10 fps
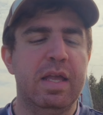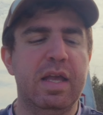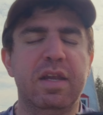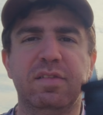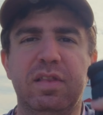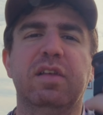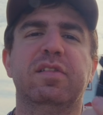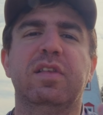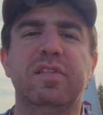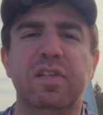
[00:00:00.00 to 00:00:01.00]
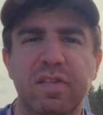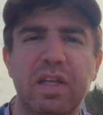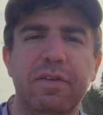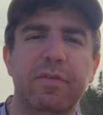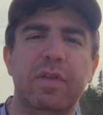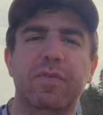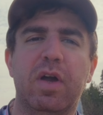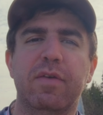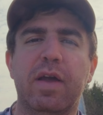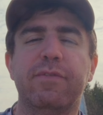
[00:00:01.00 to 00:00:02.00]
it is this, the
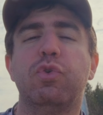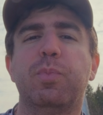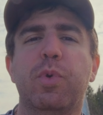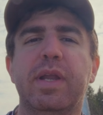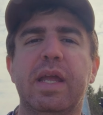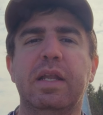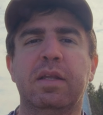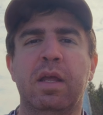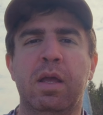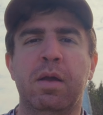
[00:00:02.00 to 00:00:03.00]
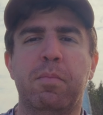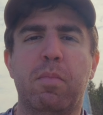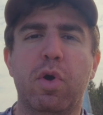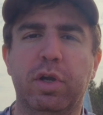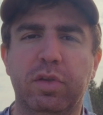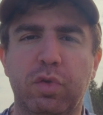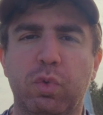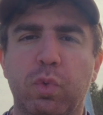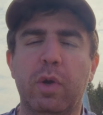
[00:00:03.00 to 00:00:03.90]
16-55 f2.8 Mark II.